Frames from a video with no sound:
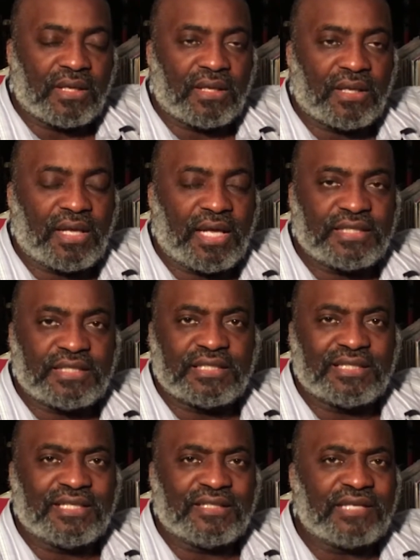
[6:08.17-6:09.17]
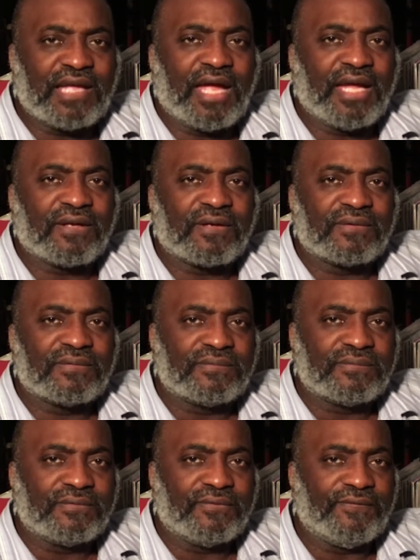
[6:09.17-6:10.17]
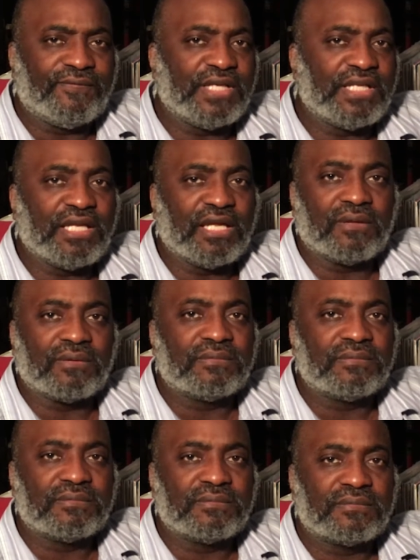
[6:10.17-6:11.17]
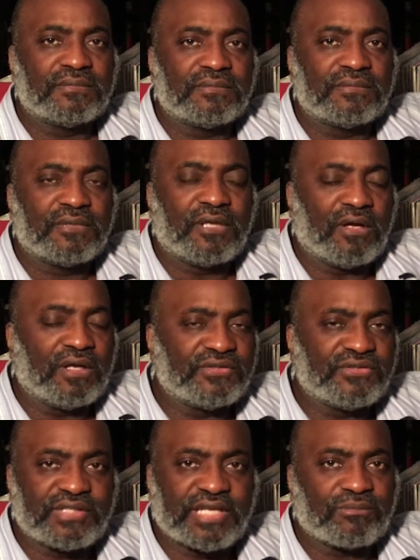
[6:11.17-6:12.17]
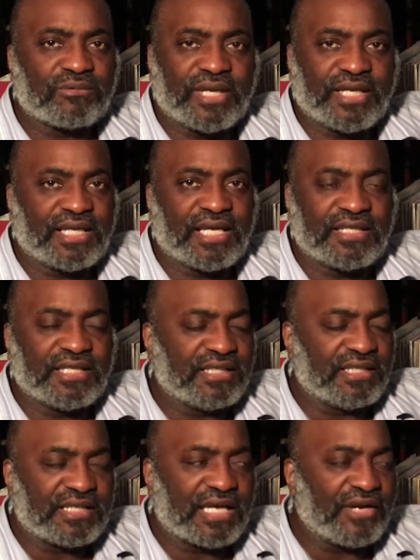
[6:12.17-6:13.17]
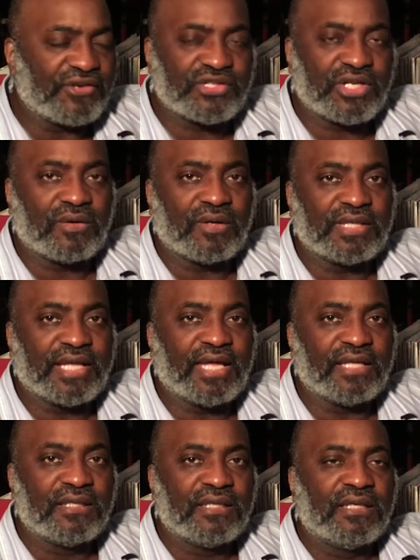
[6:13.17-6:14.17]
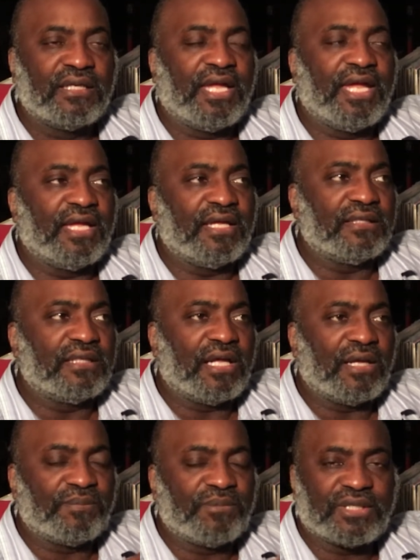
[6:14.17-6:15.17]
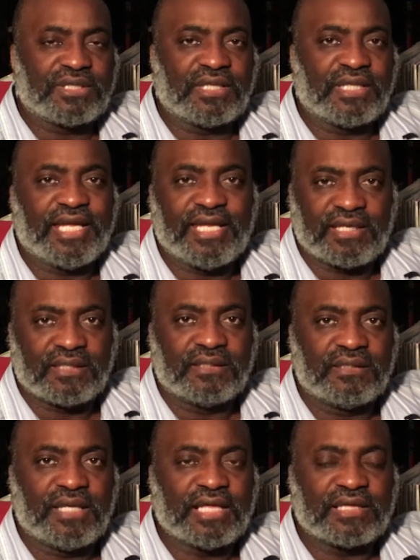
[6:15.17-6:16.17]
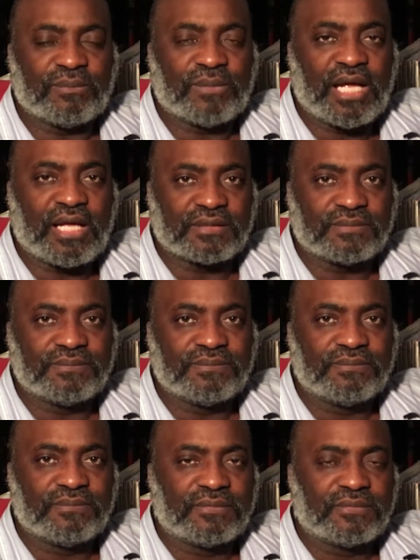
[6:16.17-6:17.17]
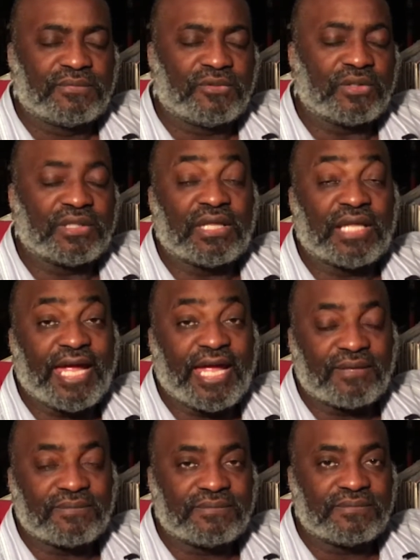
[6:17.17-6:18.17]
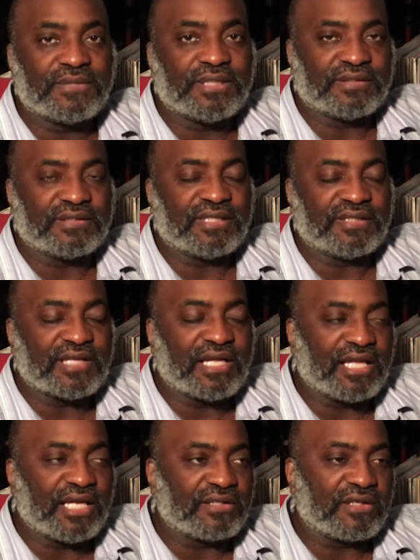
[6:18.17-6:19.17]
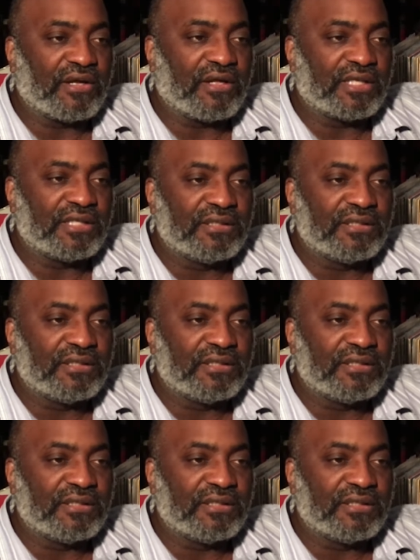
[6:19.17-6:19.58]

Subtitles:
I did an entire video on separating. I did an entire share on that, and I'll put the link at the bottom, or the lab, as I like to call it.